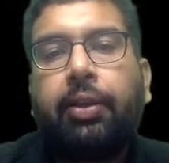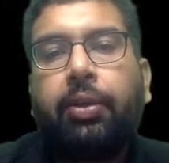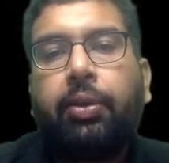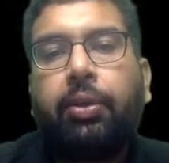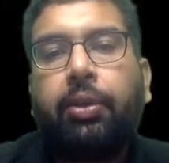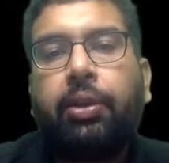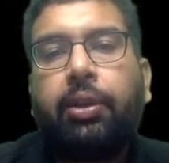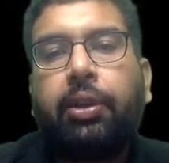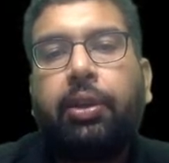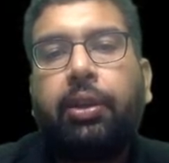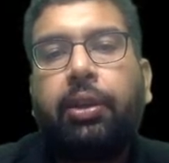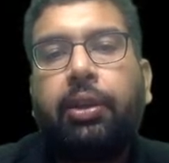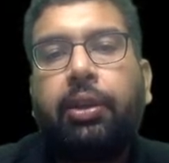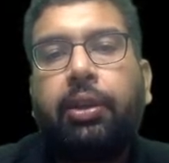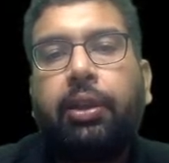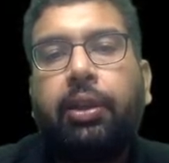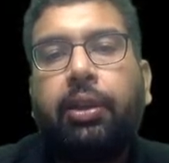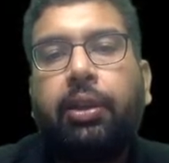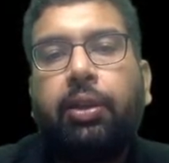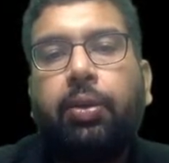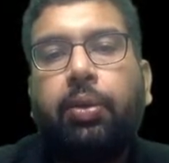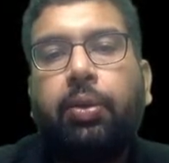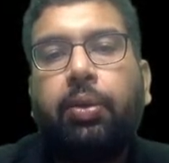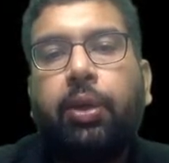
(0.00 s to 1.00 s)
So this
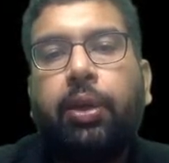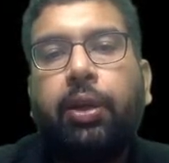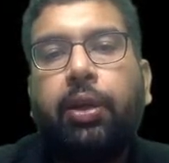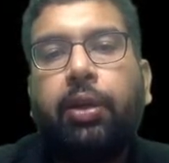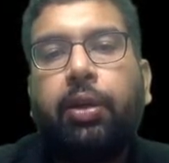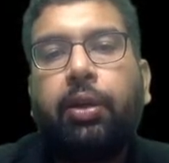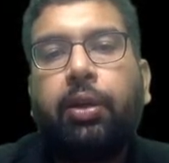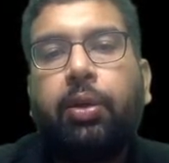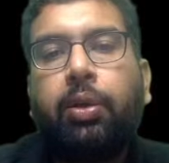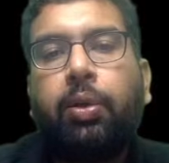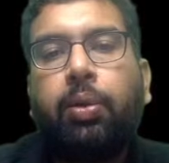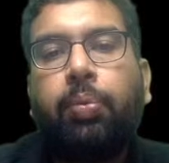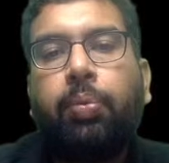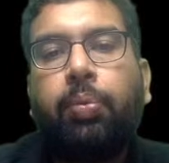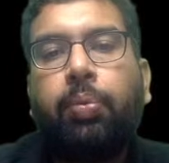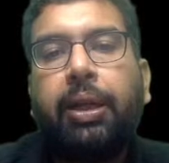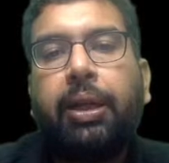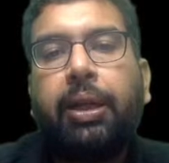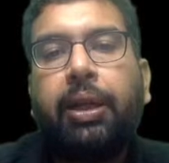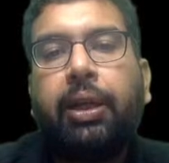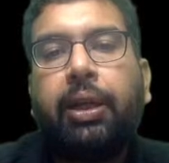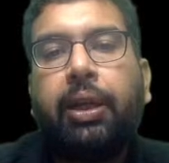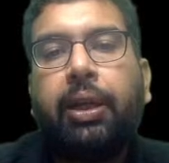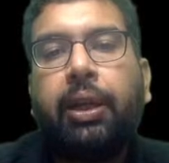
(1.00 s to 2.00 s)
is going to
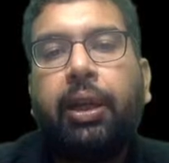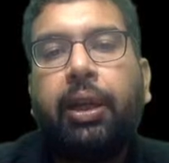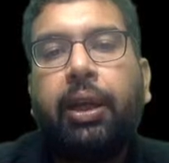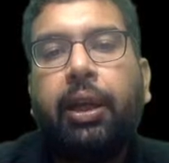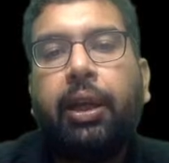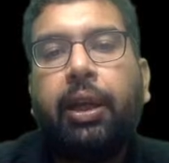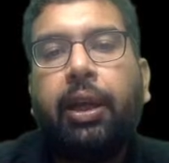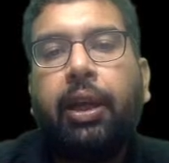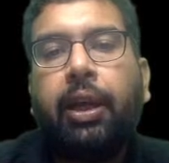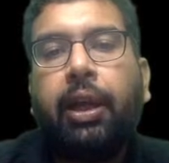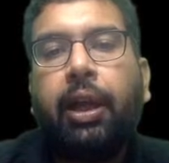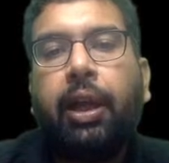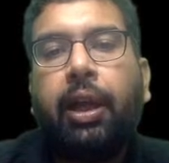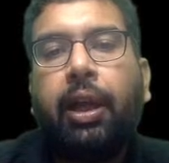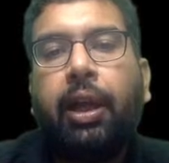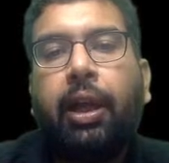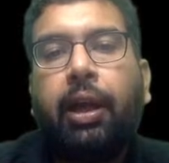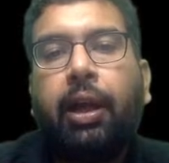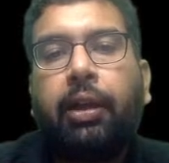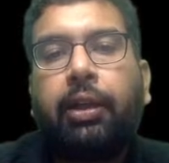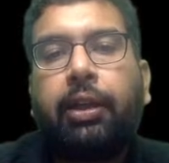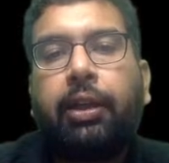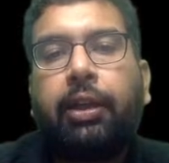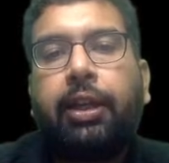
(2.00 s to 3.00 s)
be
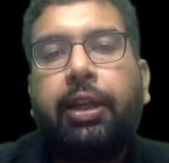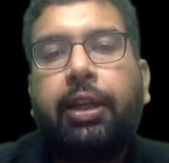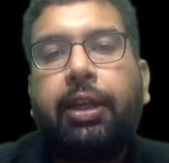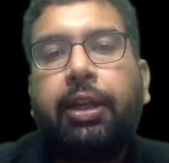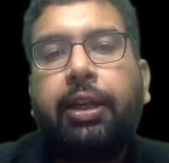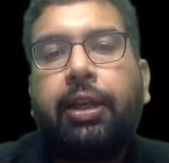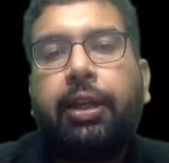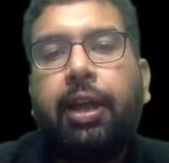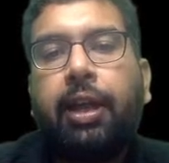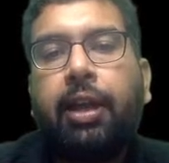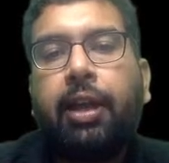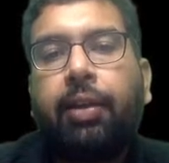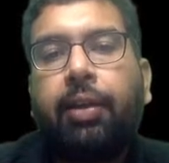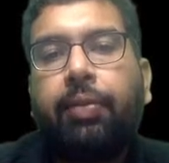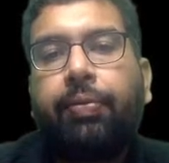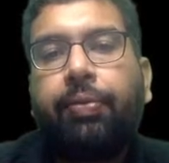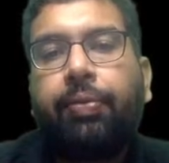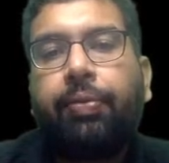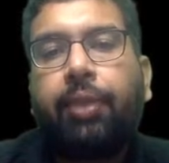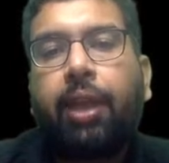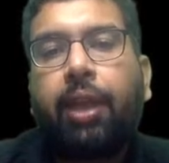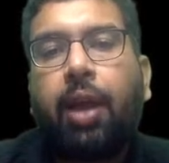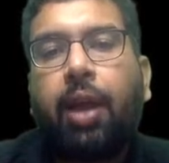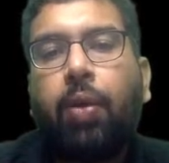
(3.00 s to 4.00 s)
theta.
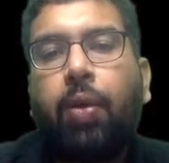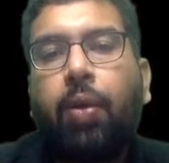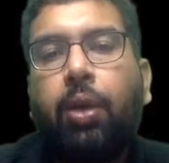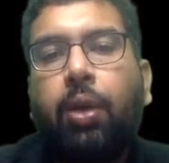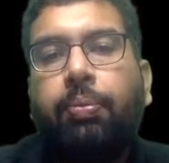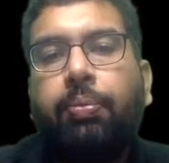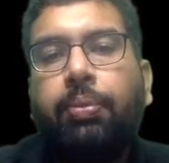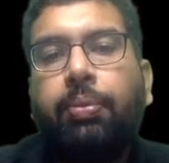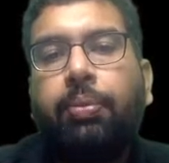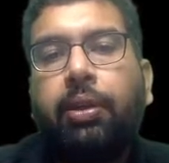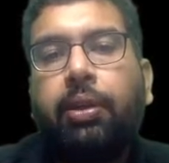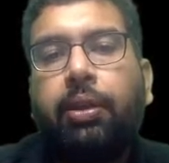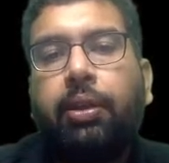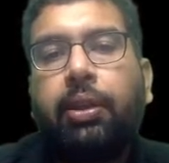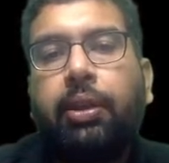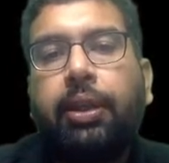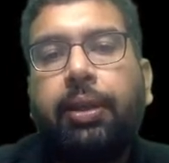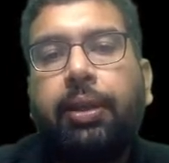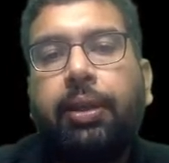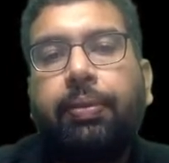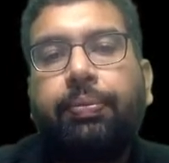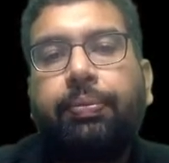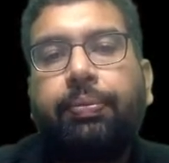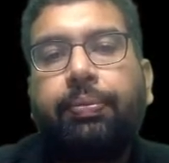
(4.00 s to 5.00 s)
How comes, sir?
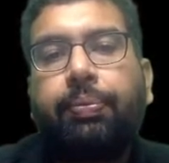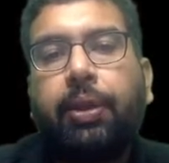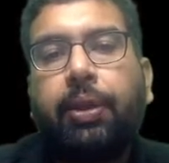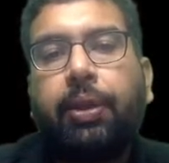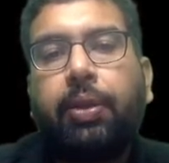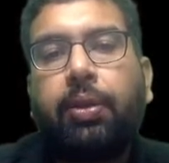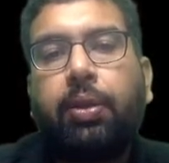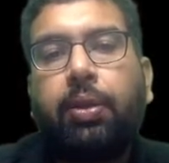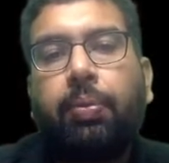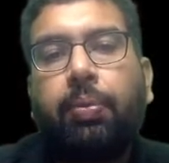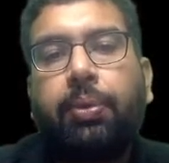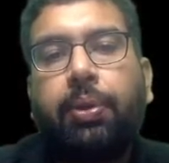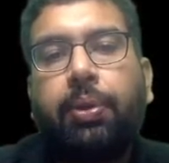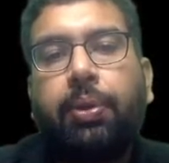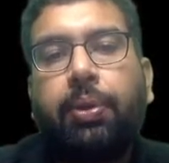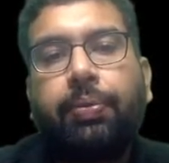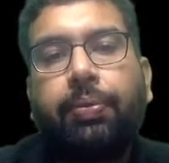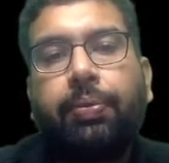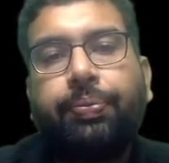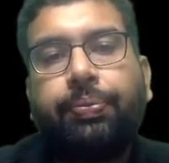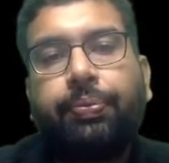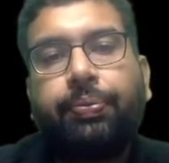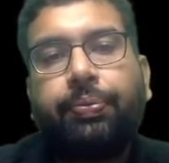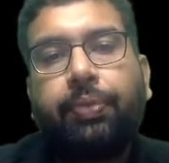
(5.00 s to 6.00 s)
See, please observe.
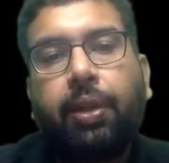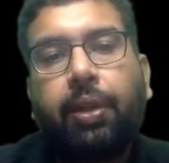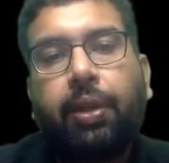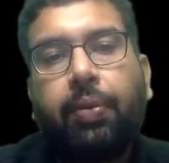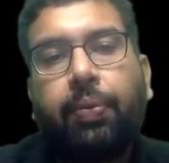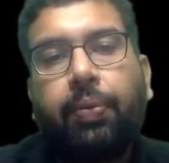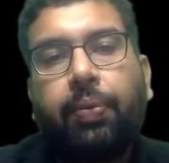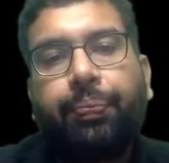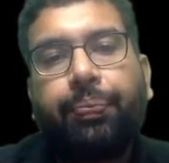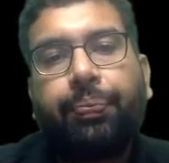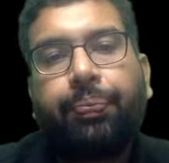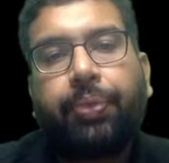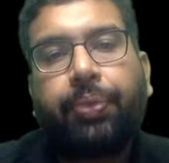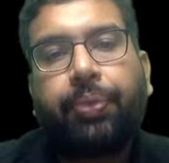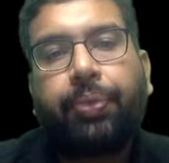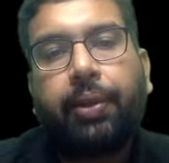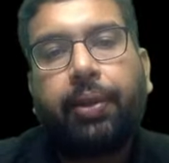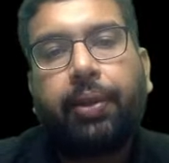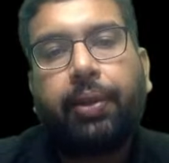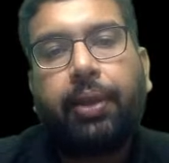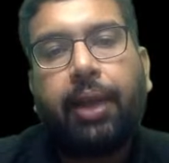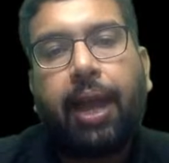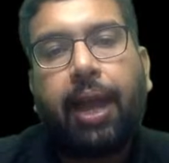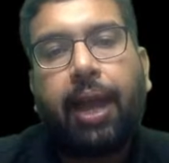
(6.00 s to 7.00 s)
Now,
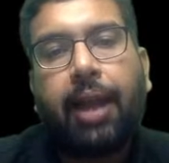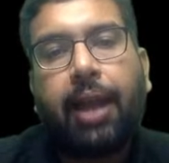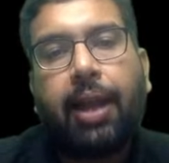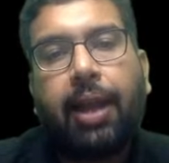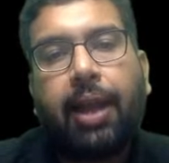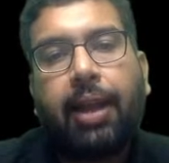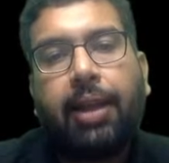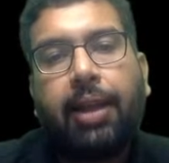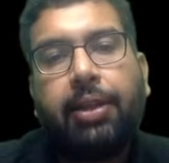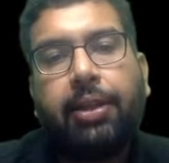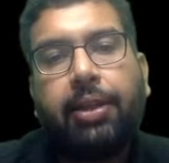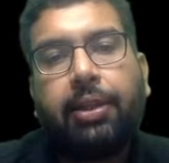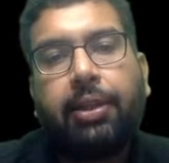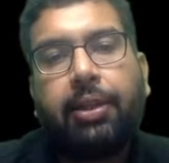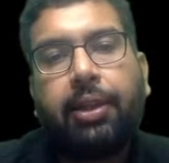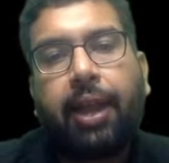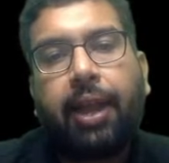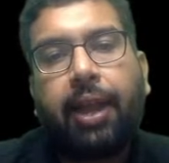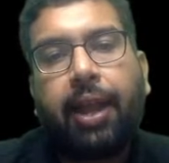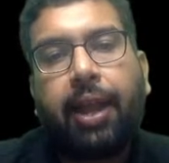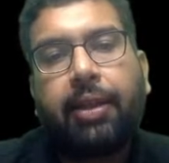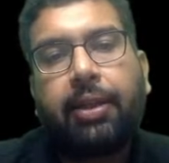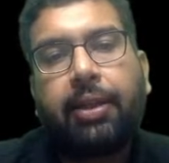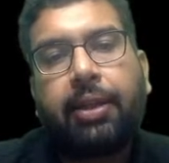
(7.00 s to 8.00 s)
see, I'll just
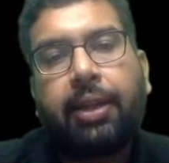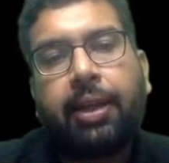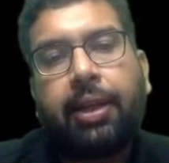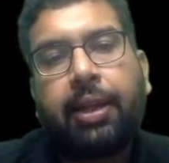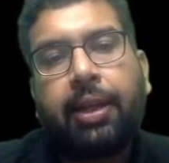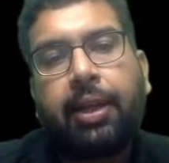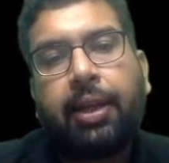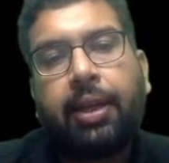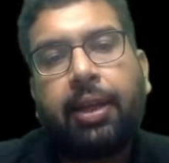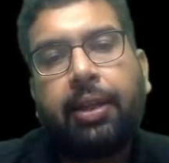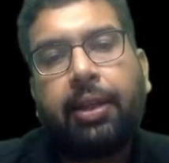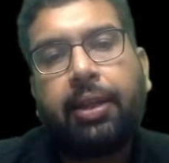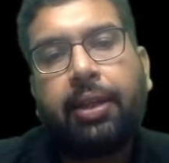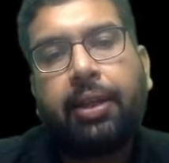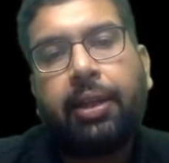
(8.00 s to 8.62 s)
extend this.